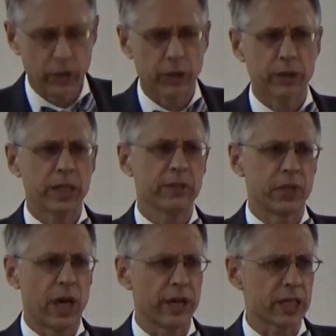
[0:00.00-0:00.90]
Kind of an
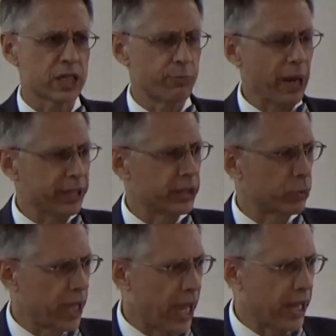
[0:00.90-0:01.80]
unexpected
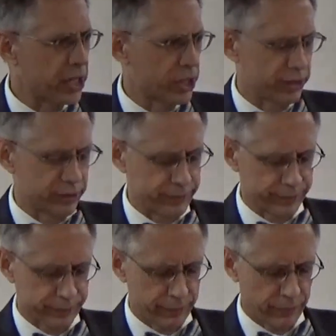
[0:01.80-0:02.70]
reaction
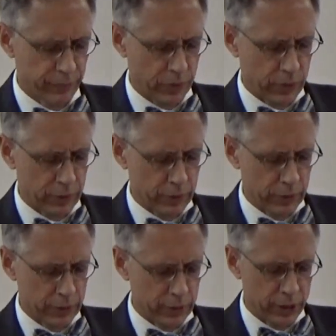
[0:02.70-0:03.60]

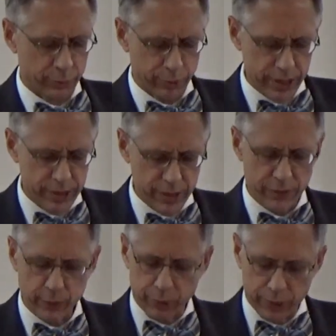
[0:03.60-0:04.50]
to the presence of
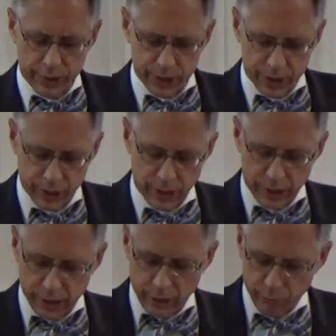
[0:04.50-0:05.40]
the purchase
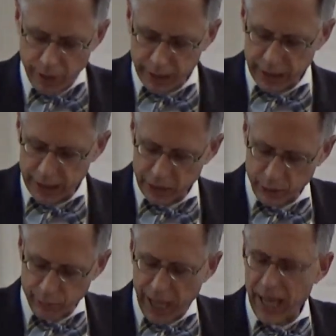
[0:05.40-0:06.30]
money in their
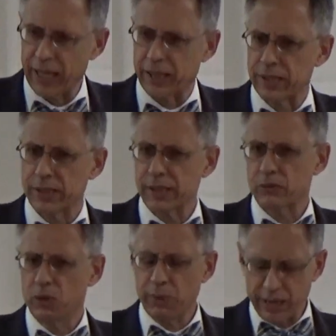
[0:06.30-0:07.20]
bags.
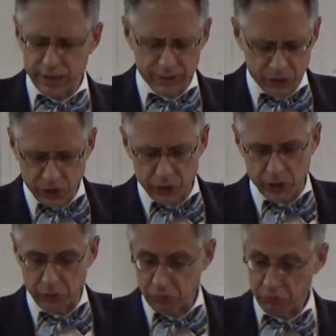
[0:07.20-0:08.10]
We might
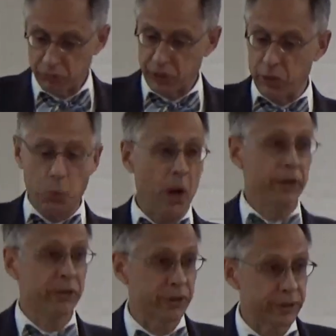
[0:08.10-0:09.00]
consider they
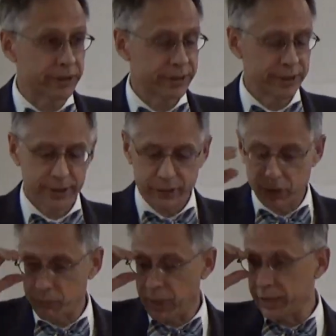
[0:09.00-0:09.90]
wondered. We
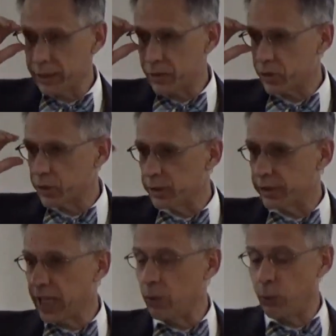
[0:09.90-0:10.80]
might consider that
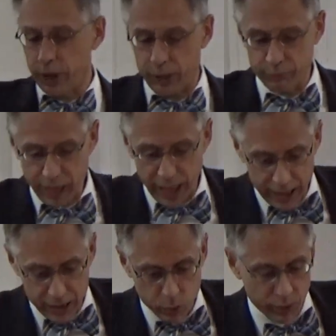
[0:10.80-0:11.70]
they were
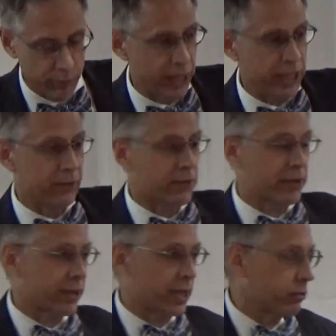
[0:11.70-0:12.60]
amazed. We might even
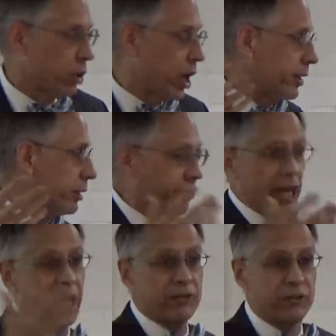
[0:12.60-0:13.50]
think, well, they're
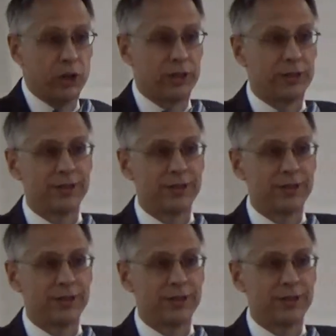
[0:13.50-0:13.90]
thankful.